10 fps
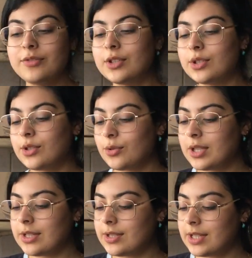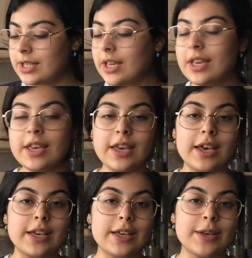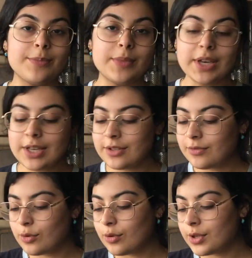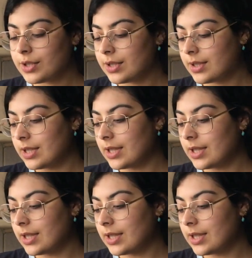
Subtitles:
It's so tasty, and of course